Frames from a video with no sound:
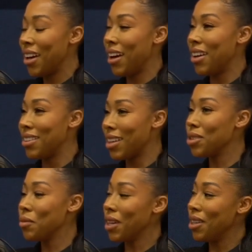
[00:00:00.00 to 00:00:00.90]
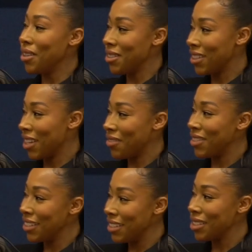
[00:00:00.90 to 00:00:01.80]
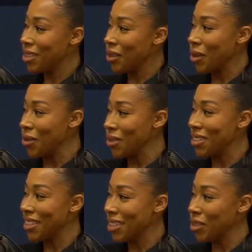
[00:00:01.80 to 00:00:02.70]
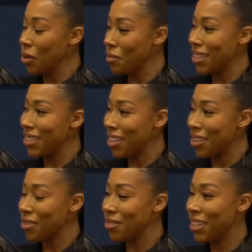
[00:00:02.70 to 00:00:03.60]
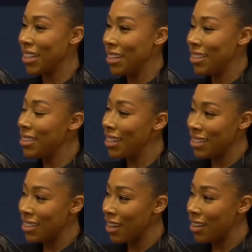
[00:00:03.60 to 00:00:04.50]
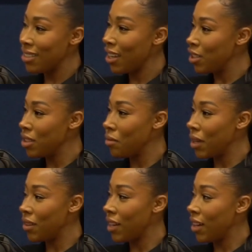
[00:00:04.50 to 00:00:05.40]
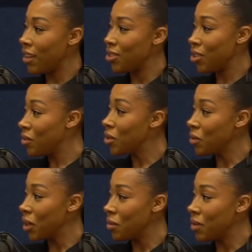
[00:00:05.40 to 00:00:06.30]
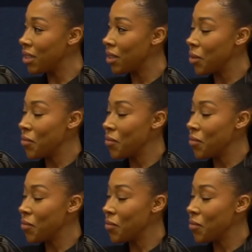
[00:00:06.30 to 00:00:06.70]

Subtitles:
And that's when I learned to kind of dig into the code, and I taught myself CSS, HTML, and JavaScript.